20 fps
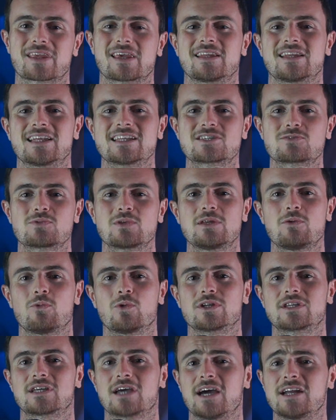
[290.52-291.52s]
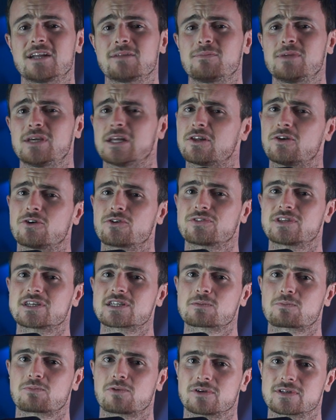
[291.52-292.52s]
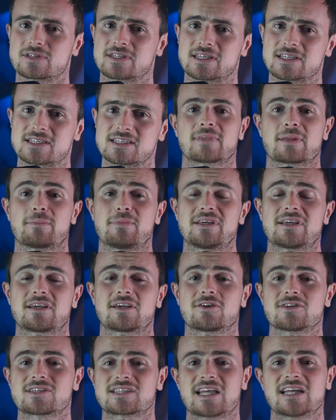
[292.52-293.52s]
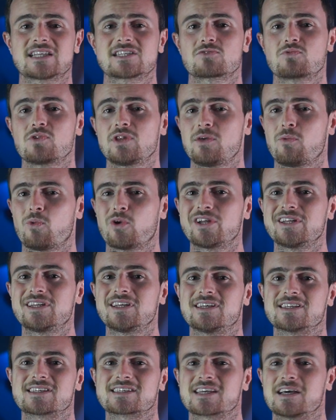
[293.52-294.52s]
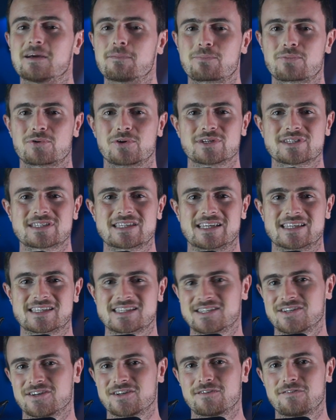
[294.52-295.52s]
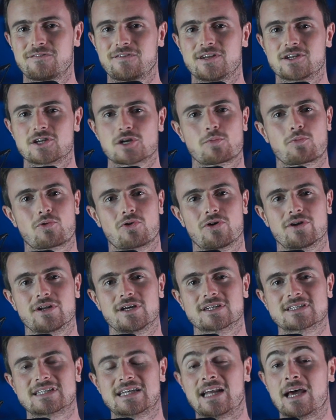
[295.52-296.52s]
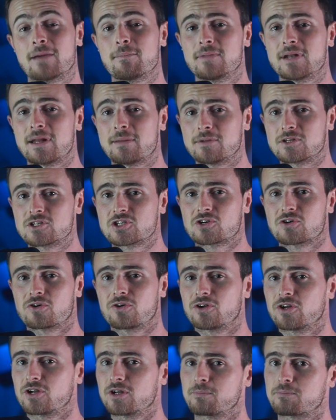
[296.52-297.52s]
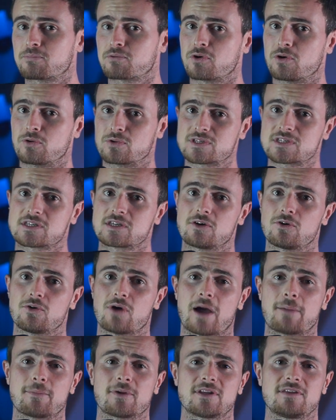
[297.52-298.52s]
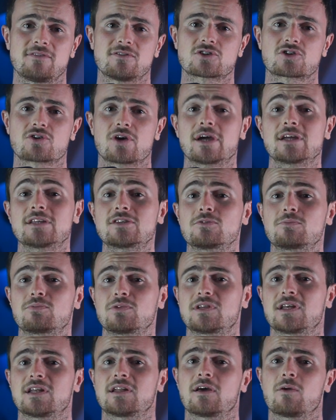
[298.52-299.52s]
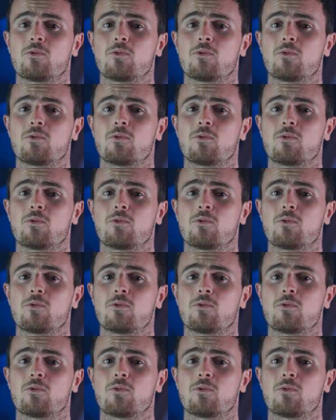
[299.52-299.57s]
That's really what guided me along this process, because that's really what it is, a process, not a finished product, and I'm an amateur, not a pro, so I'm not even trying to pretend I